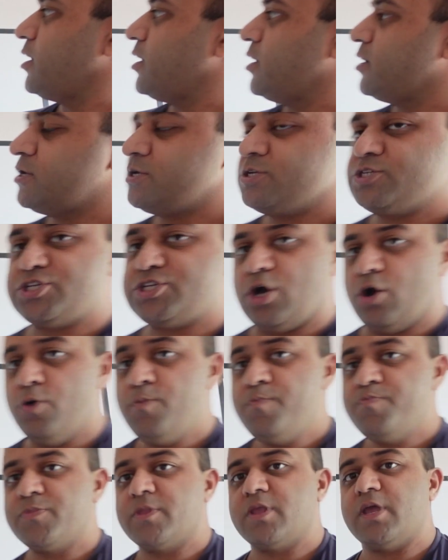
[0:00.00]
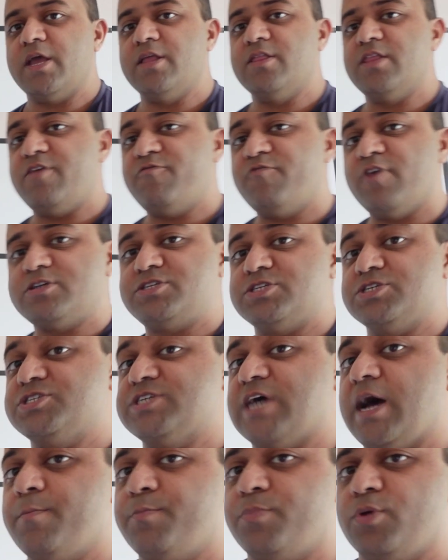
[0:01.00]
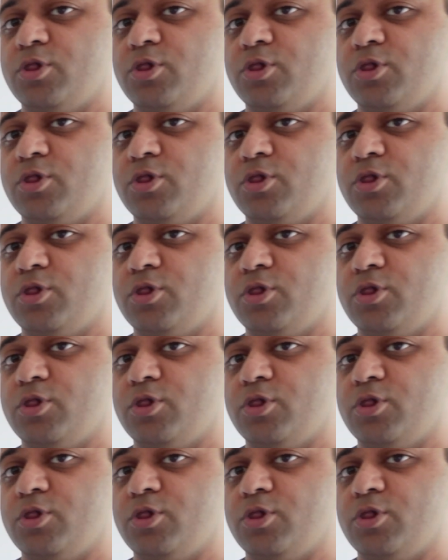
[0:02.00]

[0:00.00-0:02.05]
So, in the first example,